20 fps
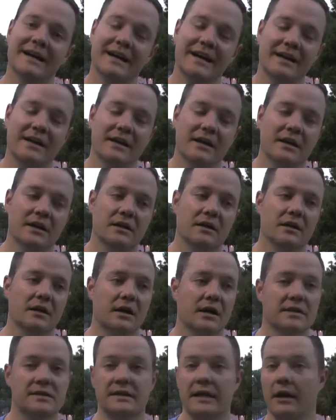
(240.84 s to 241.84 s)
And then
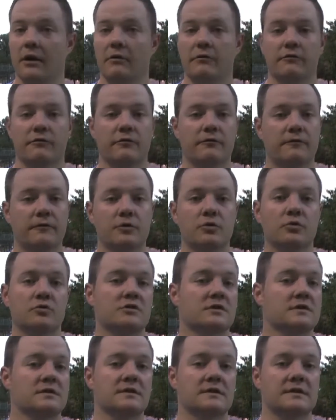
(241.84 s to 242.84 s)
a scale for
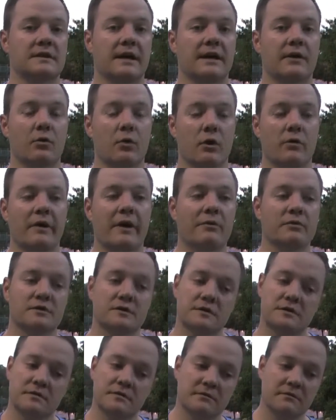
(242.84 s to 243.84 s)
food, just to say, whoa, that
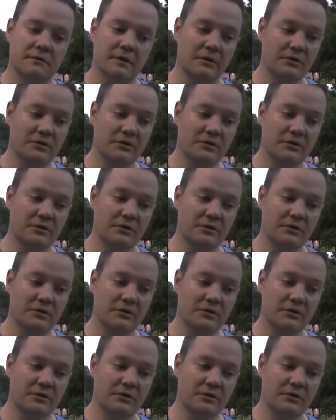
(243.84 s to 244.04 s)
was